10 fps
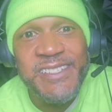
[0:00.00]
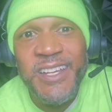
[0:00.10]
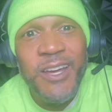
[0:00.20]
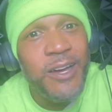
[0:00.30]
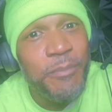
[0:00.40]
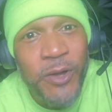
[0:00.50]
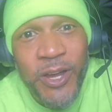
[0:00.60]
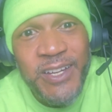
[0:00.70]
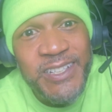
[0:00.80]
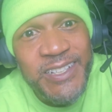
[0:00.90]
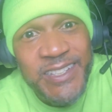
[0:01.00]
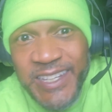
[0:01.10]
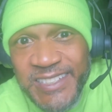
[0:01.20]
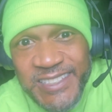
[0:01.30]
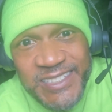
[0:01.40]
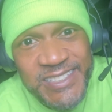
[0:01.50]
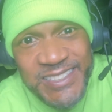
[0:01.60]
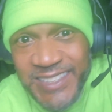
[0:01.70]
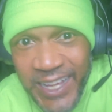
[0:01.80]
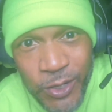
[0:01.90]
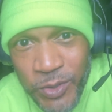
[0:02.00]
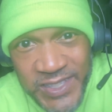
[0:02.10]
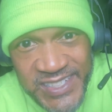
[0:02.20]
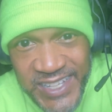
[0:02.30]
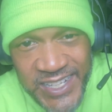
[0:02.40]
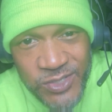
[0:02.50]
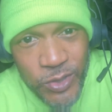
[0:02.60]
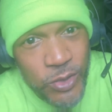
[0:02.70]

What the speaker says: America needs to let go of the status quo